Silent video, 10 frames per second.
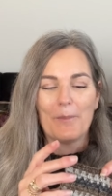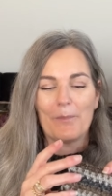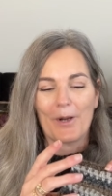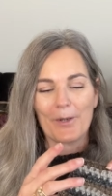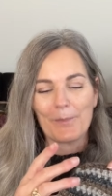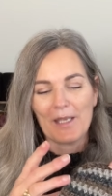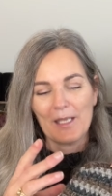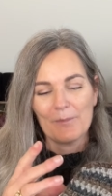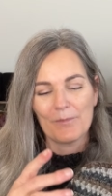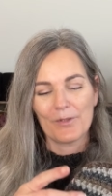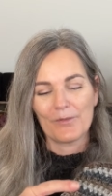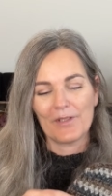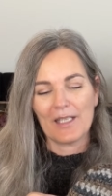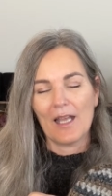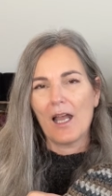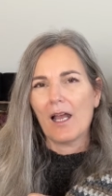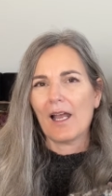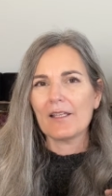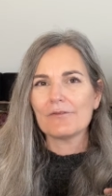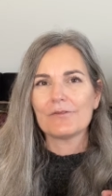Barbie movie.
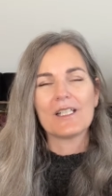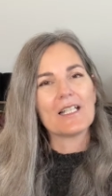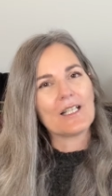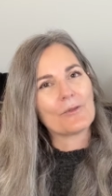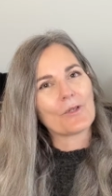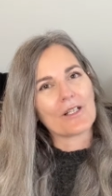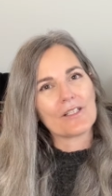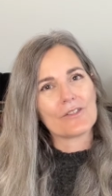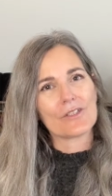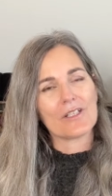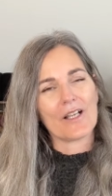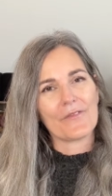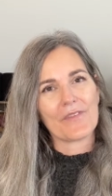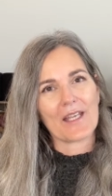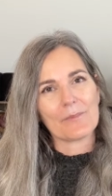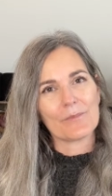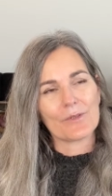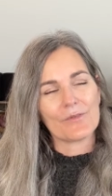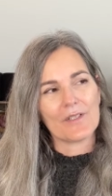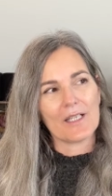I really wanted to love that
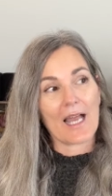movie.